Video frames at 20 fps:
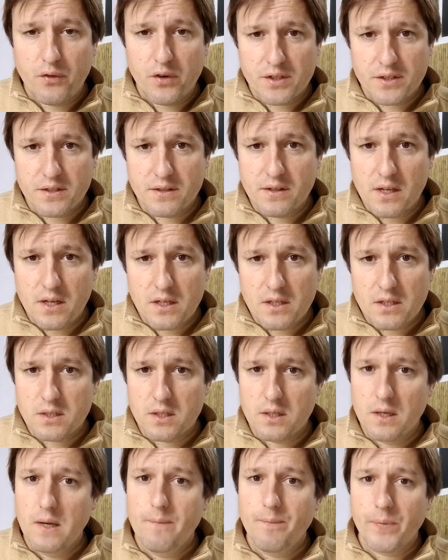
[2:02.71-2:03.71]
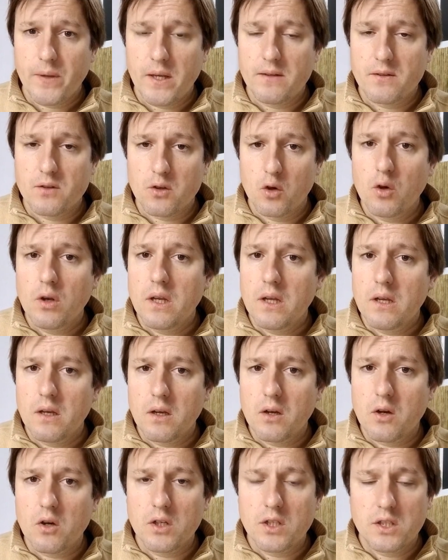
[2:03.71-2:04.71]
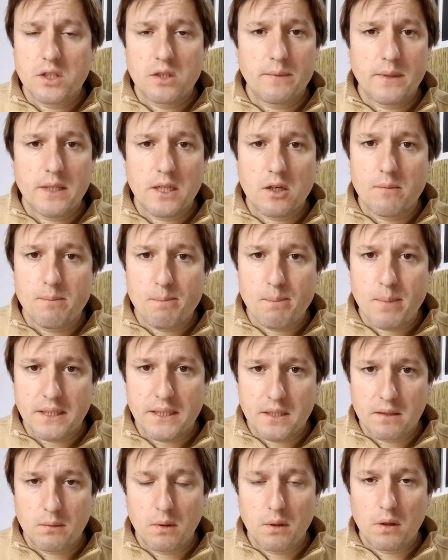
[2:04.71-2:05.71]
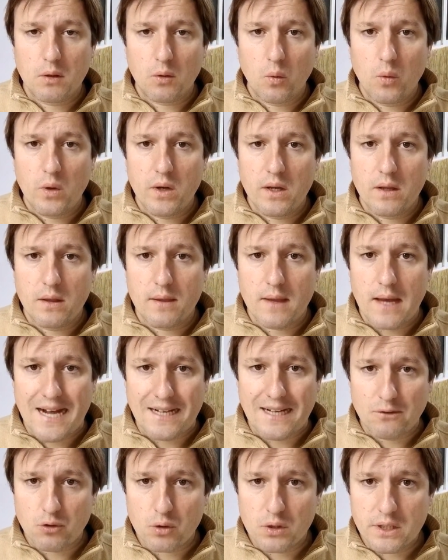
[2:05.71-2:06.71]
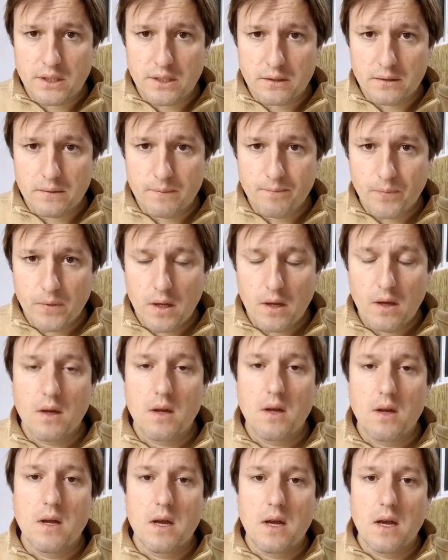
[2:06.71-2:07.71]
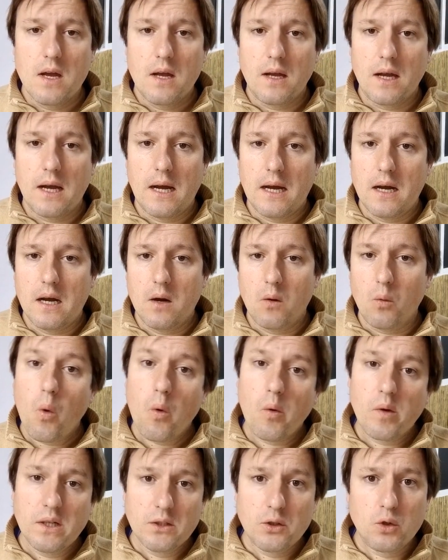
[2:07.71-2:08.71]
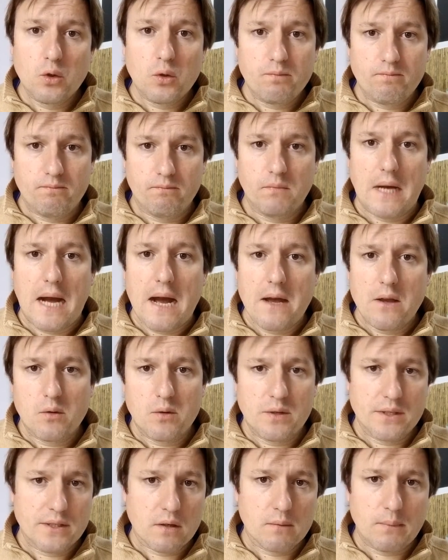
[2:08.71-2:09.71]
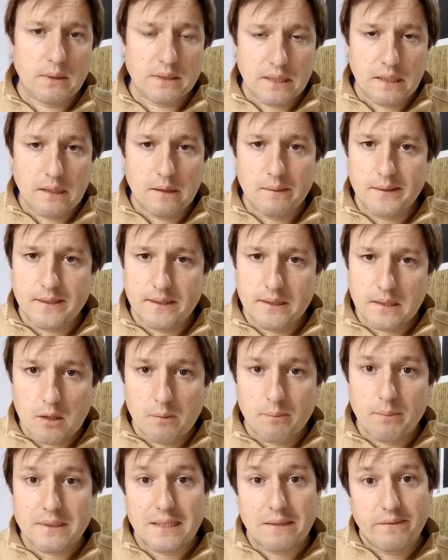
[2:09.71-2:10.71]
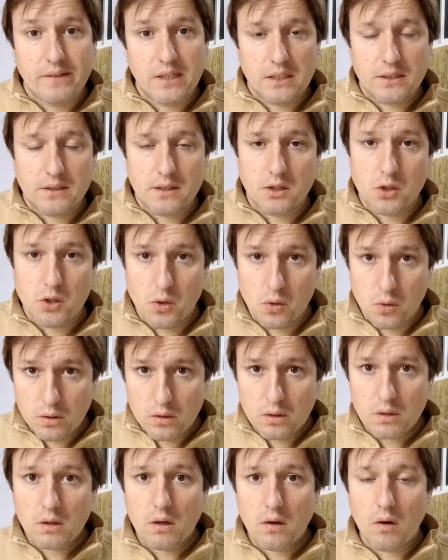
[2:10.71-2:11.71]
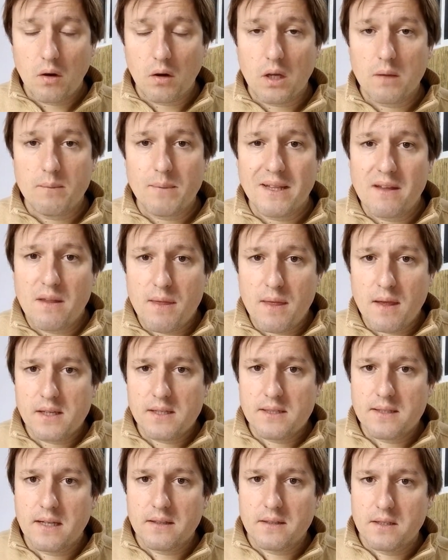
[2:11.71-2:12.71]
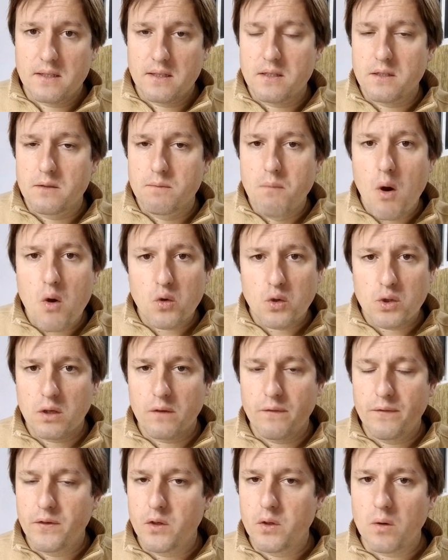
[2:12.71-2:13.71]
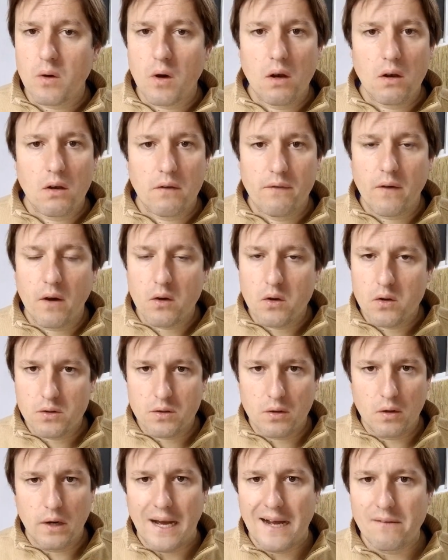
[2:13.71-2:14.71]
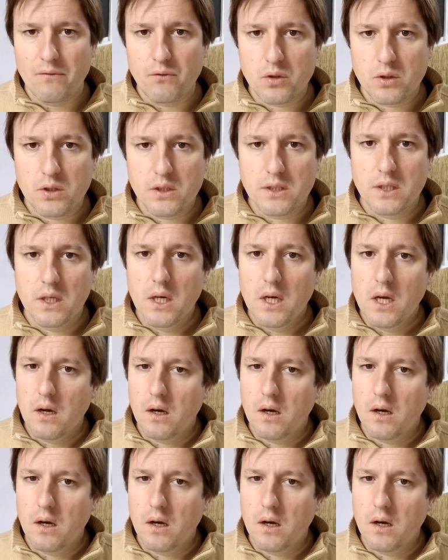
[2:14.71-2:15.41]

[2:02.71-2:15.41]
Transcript: first stage, it's only going to be compatible with Android. We will do iOS compatibility soon. Okay, but the thing is that since most of you only focus on Android,